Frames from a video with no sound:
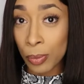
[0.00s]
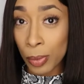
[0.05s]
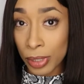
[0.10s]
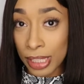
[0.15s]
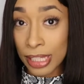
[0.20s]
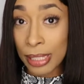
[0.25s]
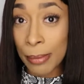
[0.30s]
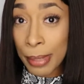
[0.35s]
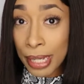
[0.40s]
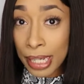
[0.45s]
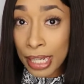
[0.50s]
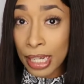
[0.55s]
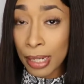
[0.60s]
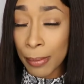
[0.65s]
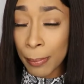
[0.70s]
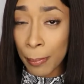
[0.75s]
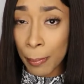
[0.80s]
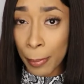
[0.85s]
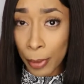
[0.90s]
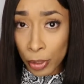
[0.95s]
what the
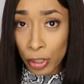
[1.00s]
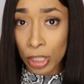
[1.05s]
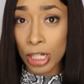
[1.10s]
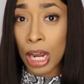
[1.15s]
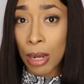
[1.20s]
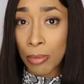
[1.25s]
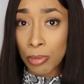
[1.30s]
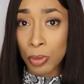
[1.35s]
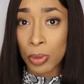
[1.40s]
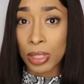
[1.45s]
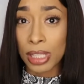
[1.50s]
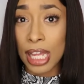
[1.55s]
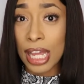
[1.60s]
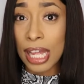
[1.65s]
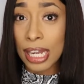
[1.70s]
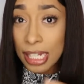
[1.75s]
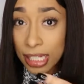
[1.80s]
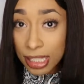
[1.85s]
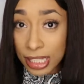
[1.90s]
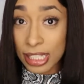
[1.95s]
bacon burger comes with
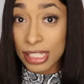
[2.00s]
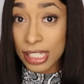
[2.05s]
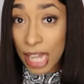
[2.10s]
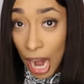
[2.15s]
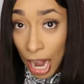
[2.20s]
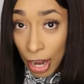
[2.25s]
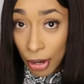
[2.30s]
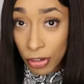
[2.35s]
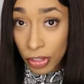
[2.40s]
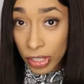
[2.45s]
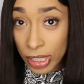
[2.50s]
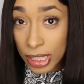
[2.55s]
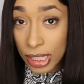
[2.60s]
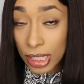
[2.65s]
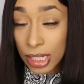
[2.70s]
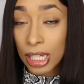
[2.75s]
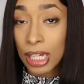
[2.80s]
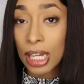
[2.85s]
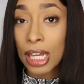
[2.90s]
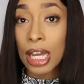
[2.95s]
in its entirety.